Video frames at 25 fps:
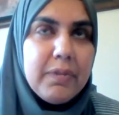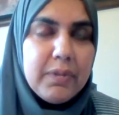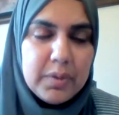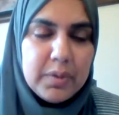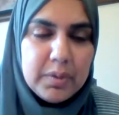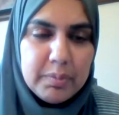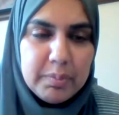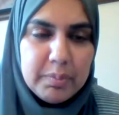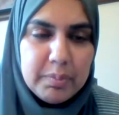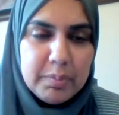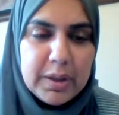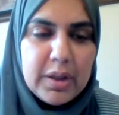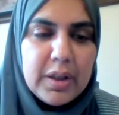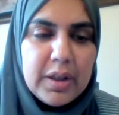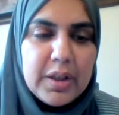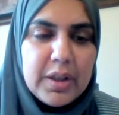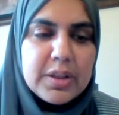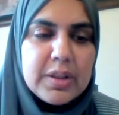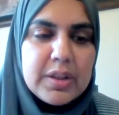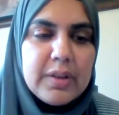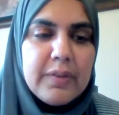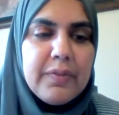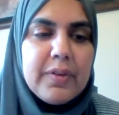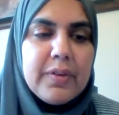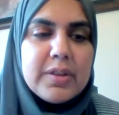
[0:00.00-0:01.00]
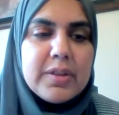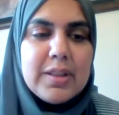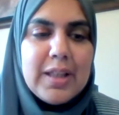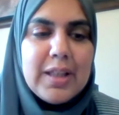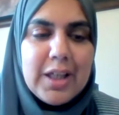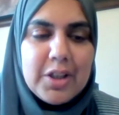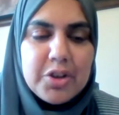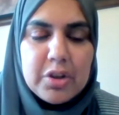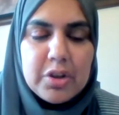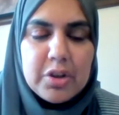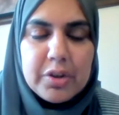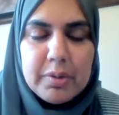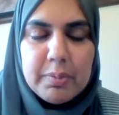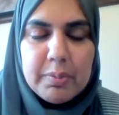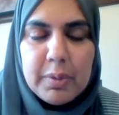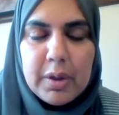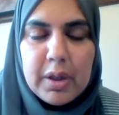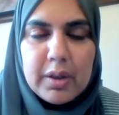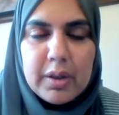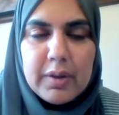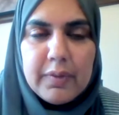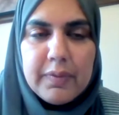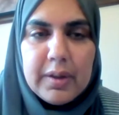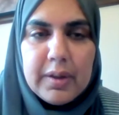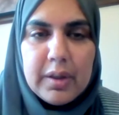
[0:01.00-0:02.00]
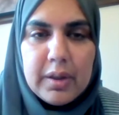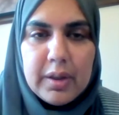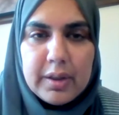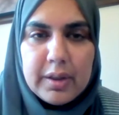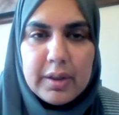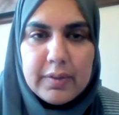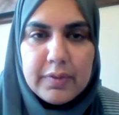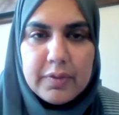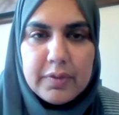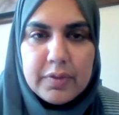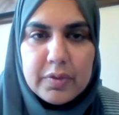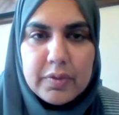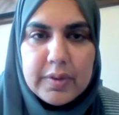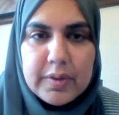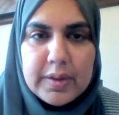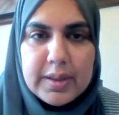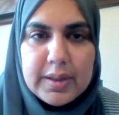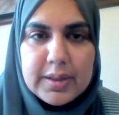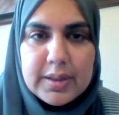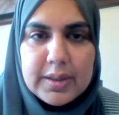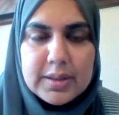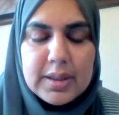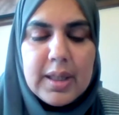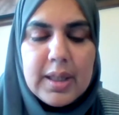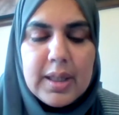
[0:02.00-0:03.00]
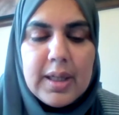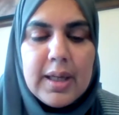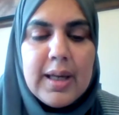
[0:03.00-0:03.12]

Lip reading: because of its natural topography, a lot of trees.